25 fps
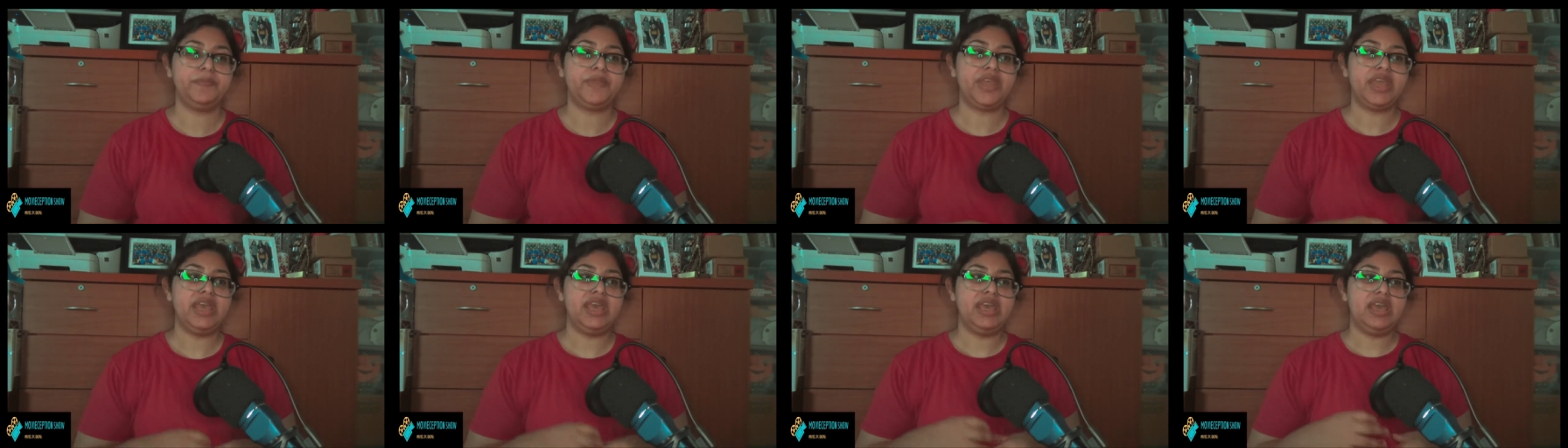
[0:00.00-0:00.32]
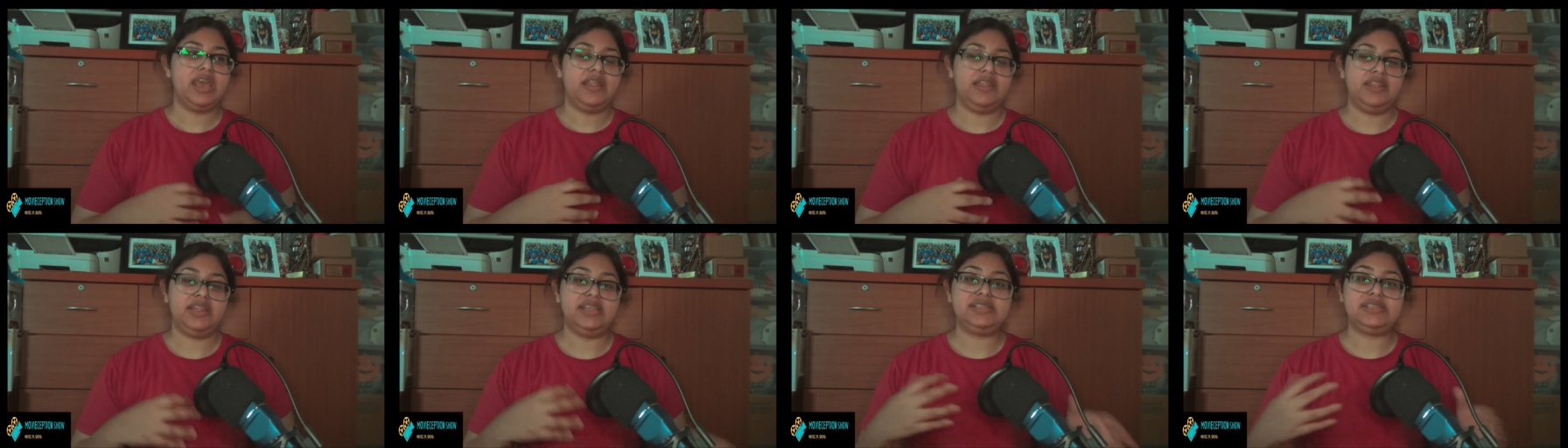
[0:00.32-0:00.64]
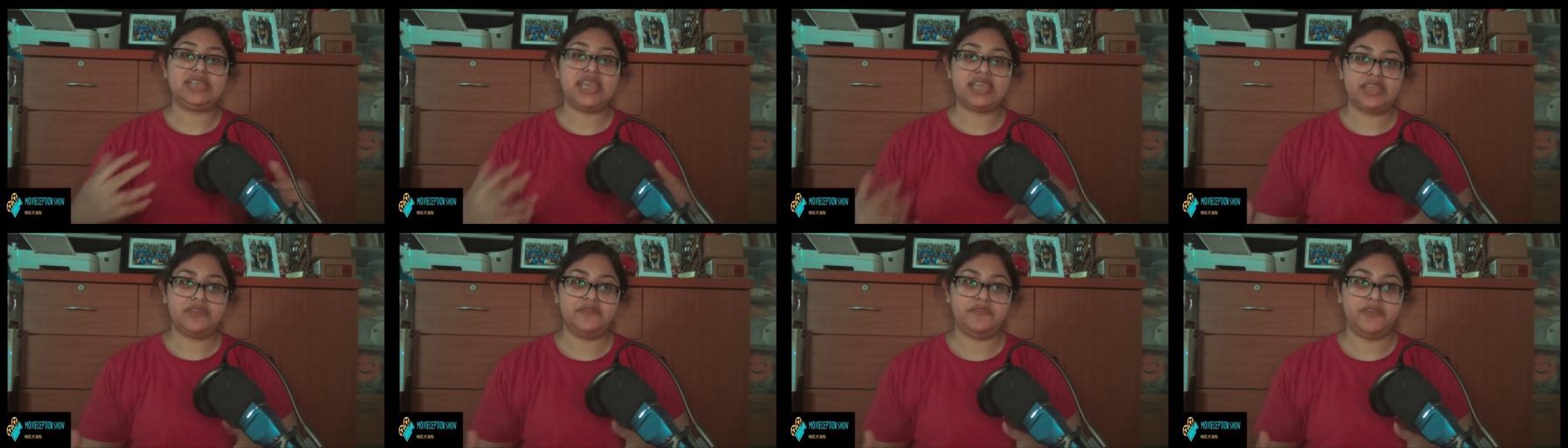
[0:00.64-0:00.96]
And then the
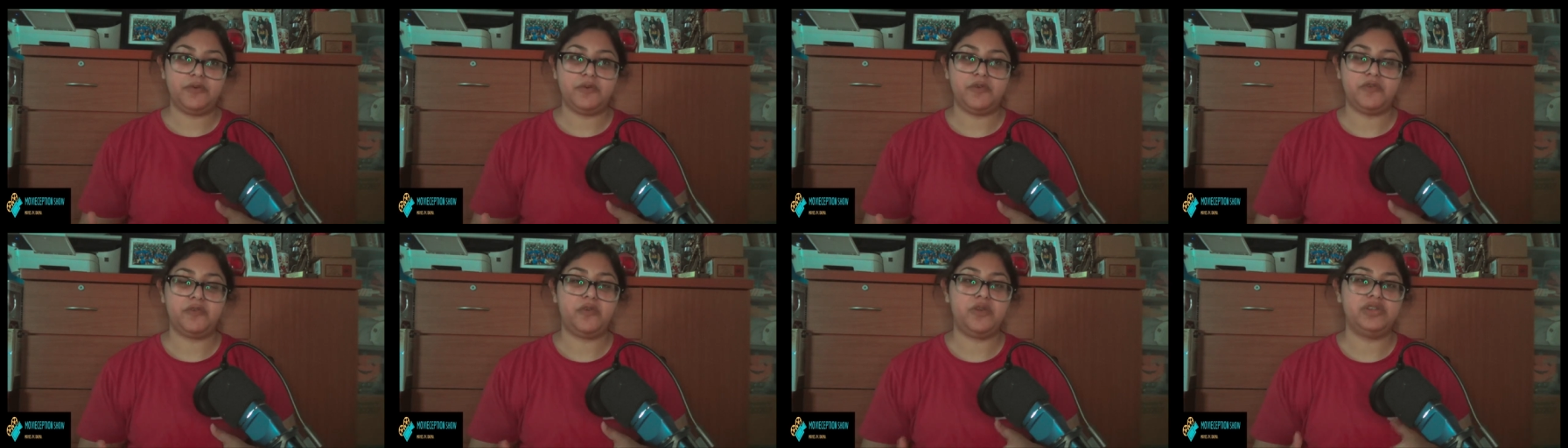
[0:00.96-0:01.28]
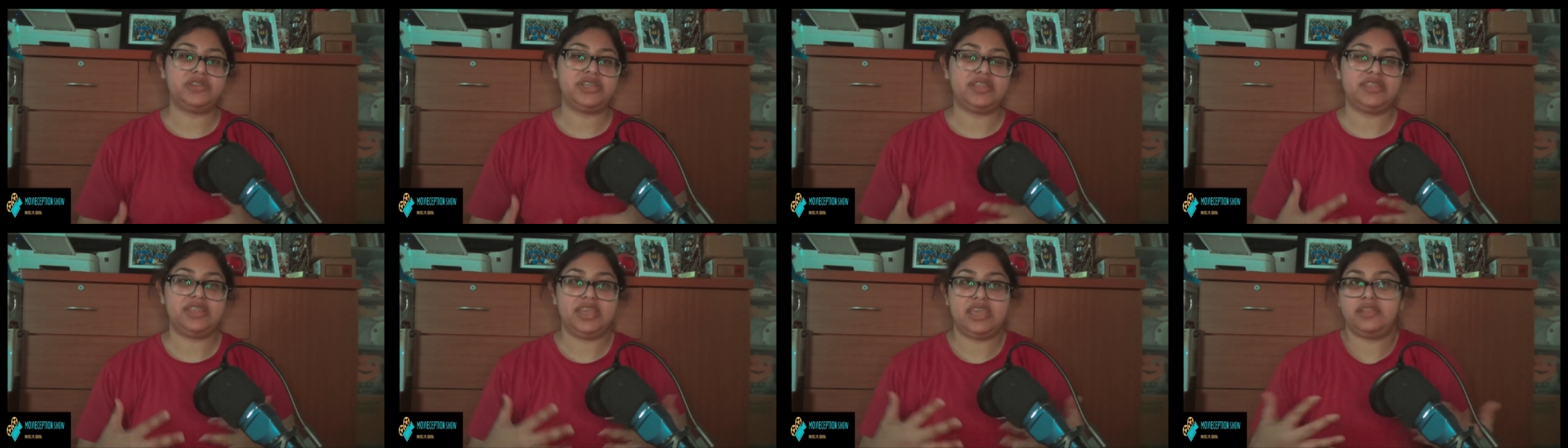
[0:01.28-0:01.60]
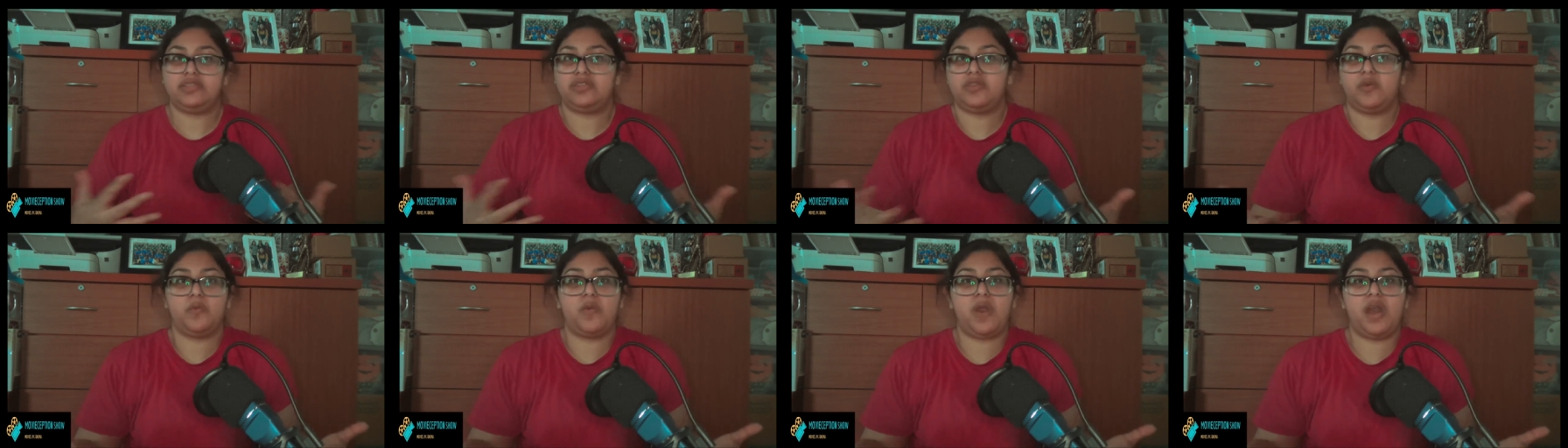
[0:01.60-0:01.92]
second film, of course, I think
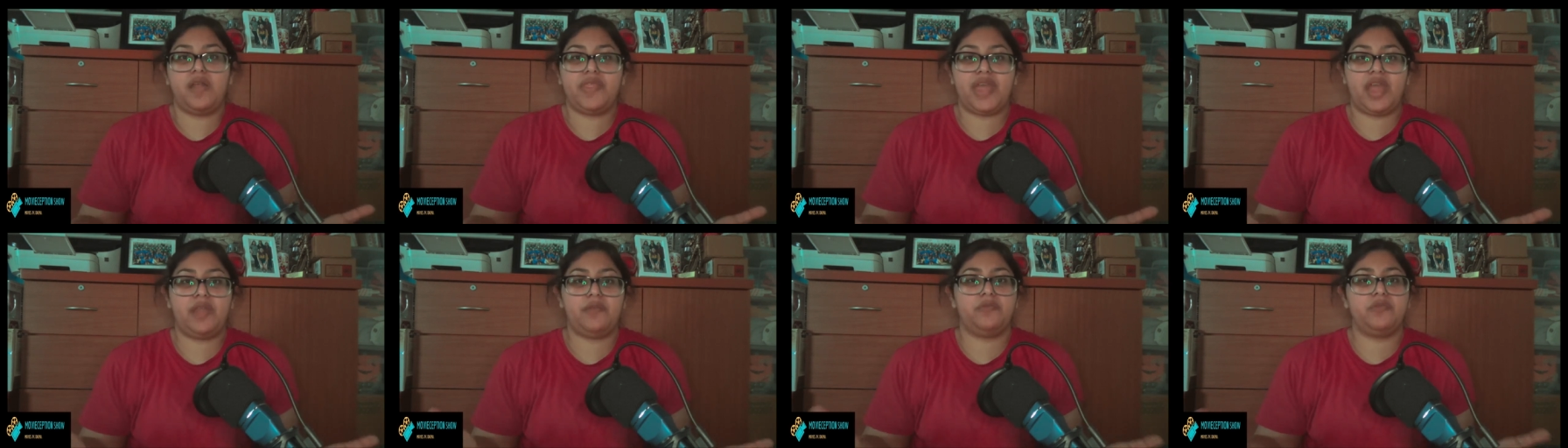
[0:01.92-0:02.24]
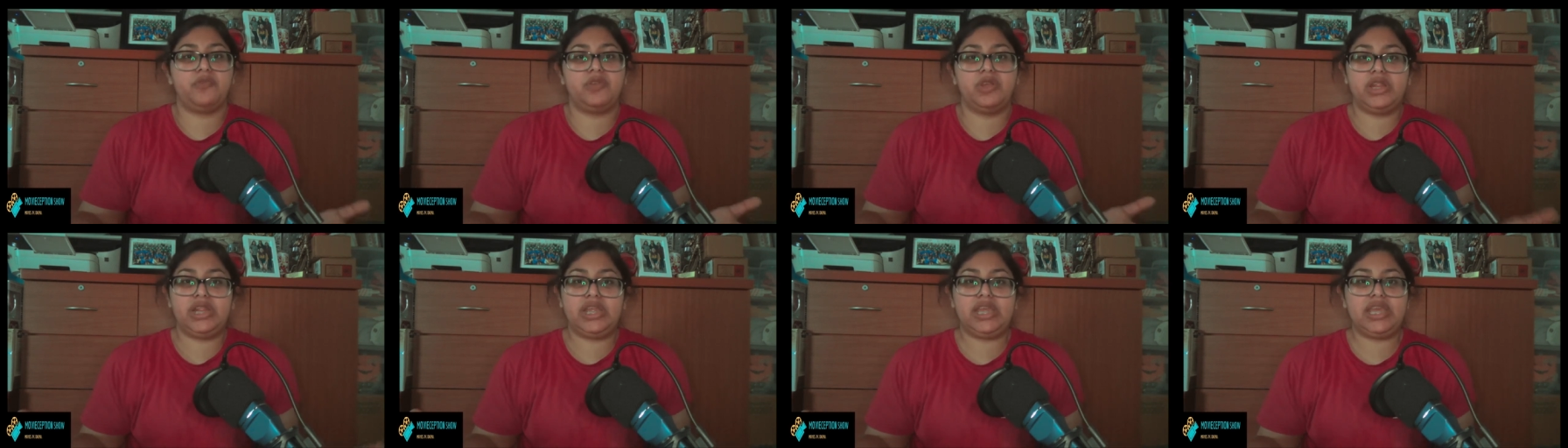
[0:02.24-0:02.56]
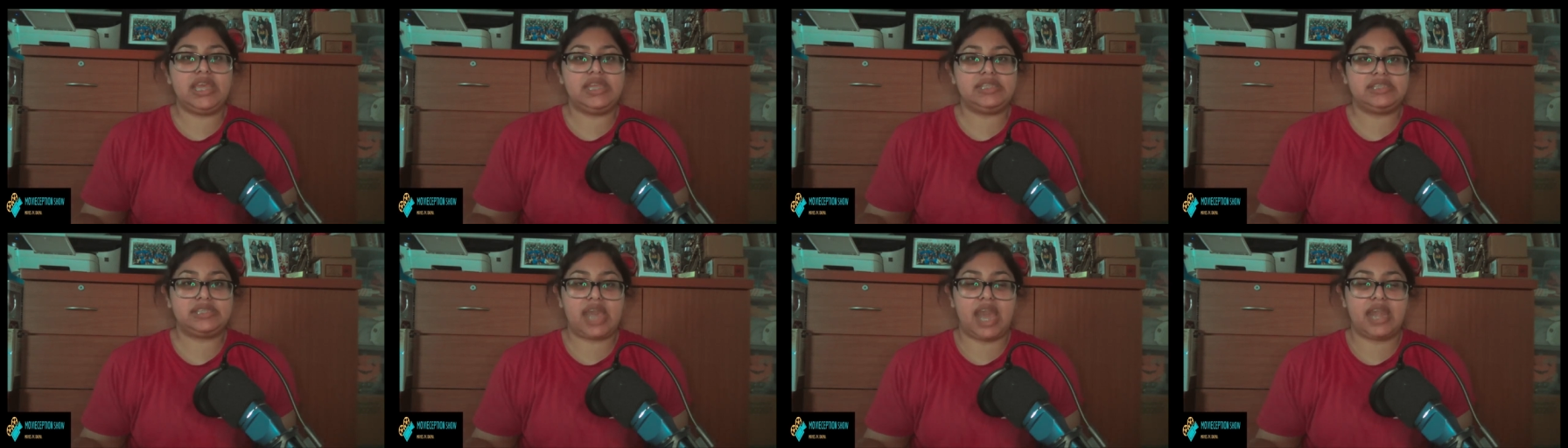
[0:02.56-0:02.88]
the one that really
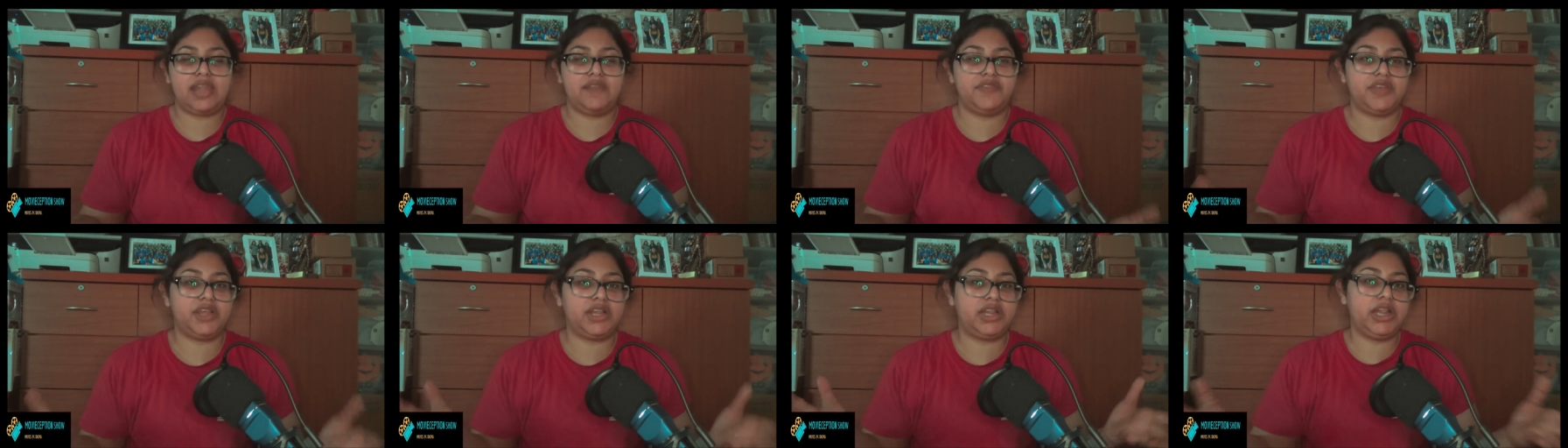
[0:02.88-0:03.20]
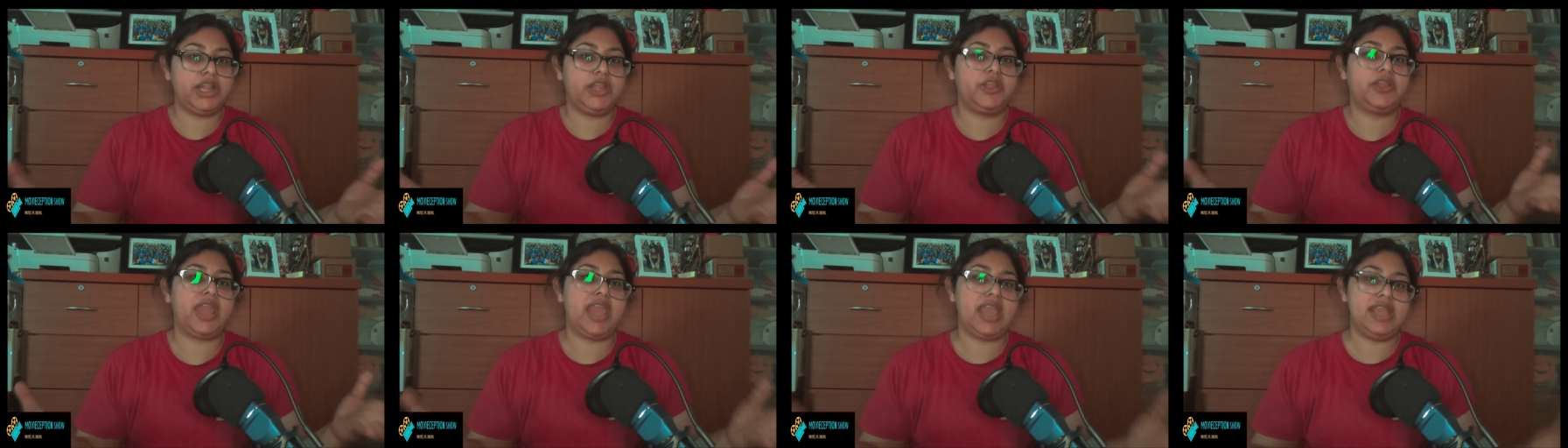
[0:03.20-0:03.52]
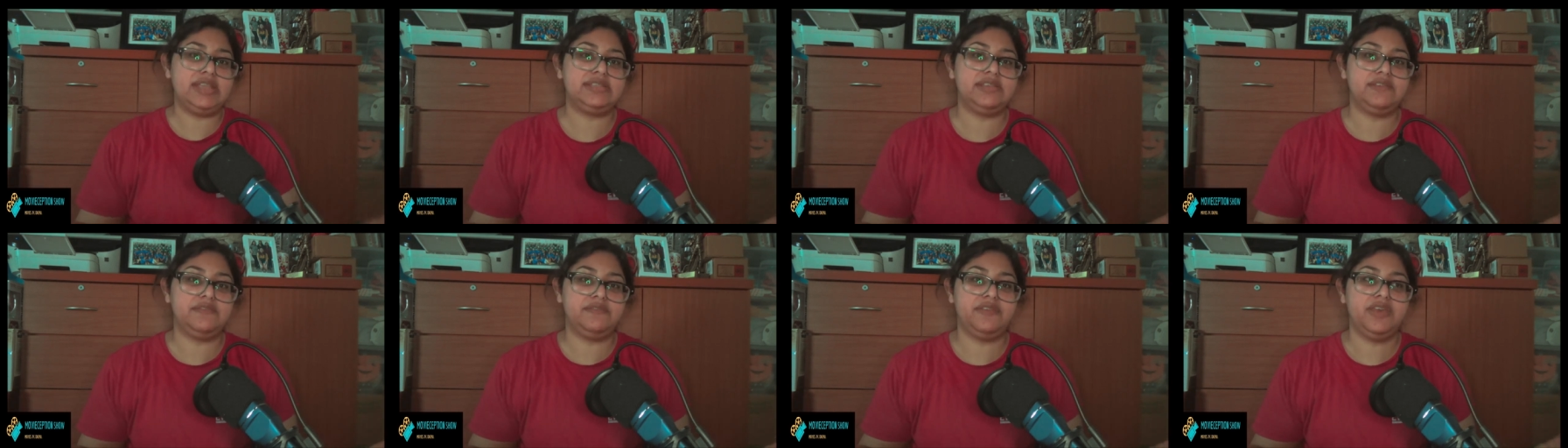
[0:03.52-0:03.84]
is kind of the clear case
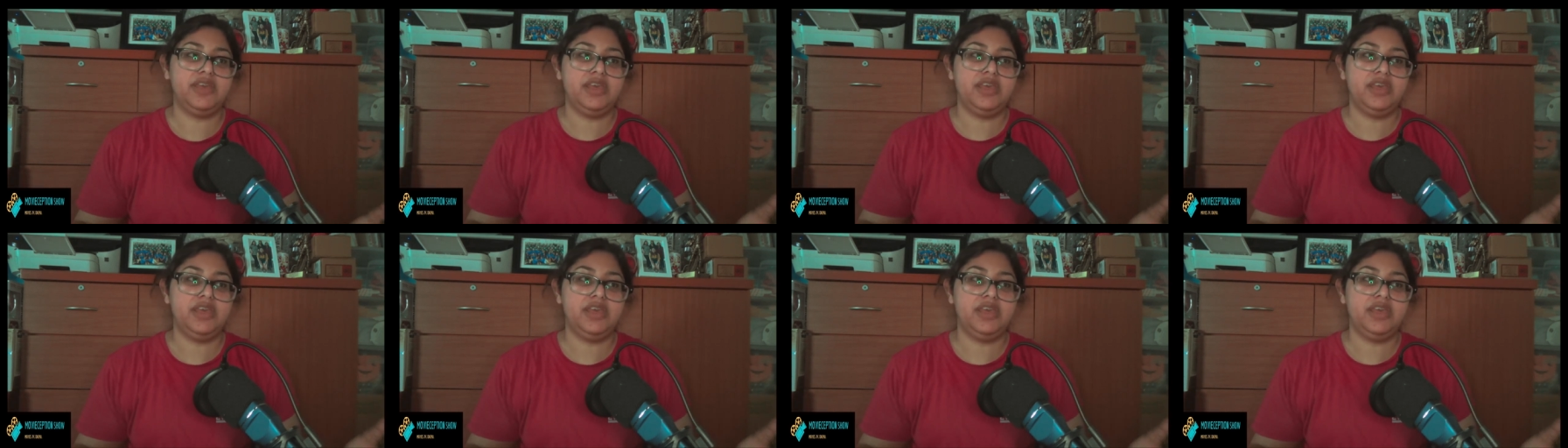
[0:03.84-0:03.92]
of,